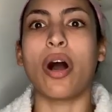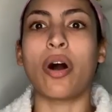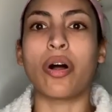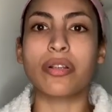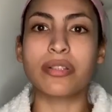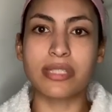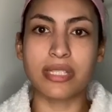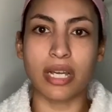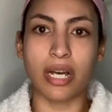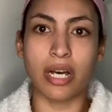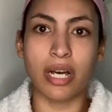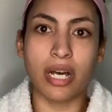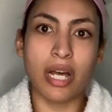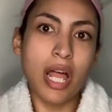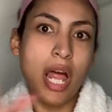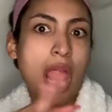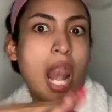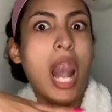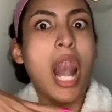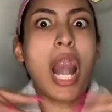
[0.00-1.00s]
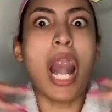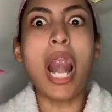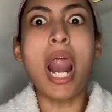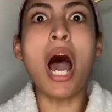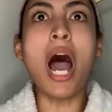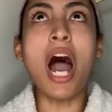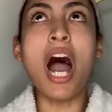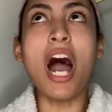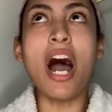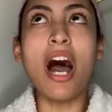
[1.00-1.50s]
Ulta,
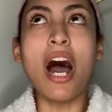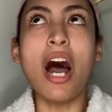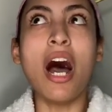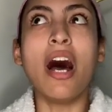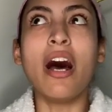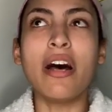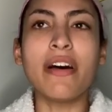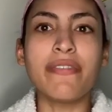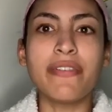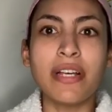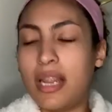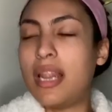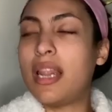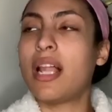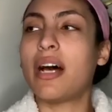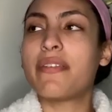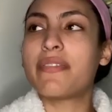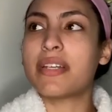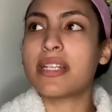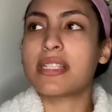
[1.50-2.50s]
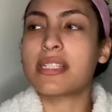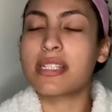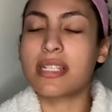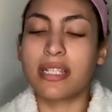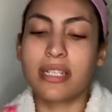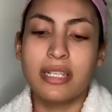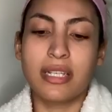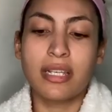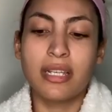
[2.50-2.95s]
love, love it.